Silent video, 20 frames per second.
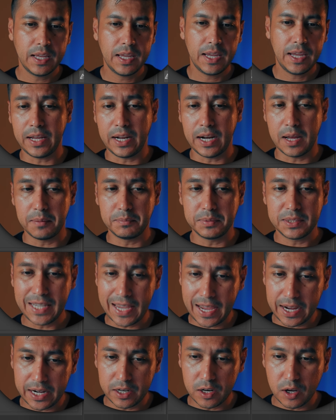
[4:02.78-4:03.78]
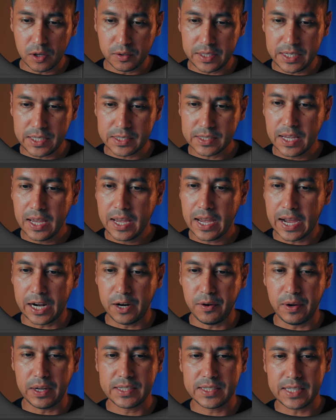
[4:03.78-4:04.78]
and I'm tagging all these, I know
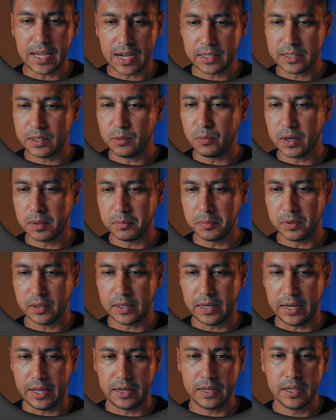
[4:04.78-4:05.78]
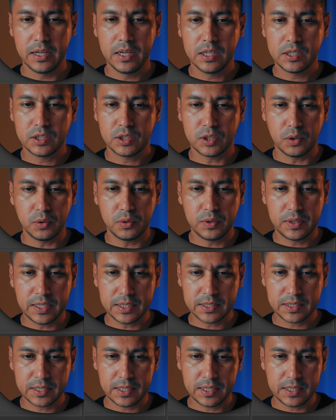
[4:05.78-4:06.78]
exactly what I'm looking at. So
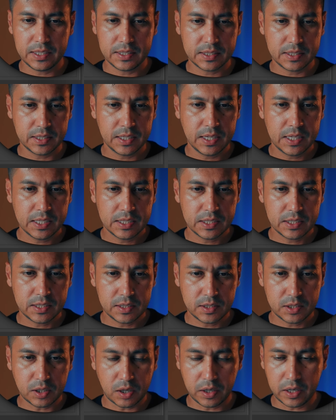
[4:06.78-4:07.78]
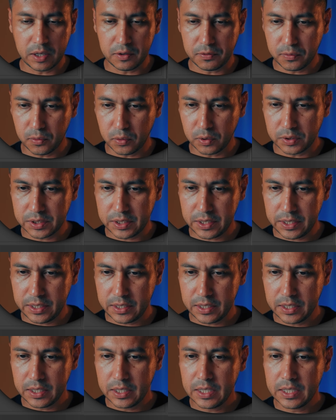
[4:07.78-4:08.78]
this is target 14.
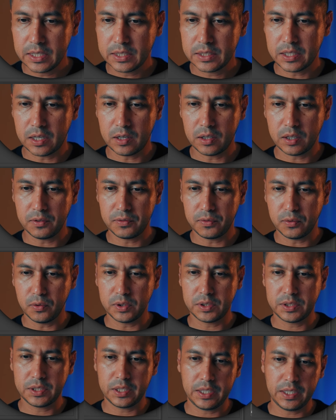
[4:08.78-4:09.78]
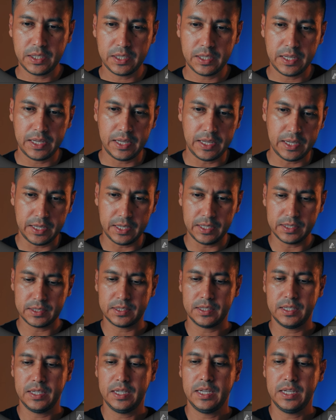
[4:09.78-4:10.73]
Target 14 is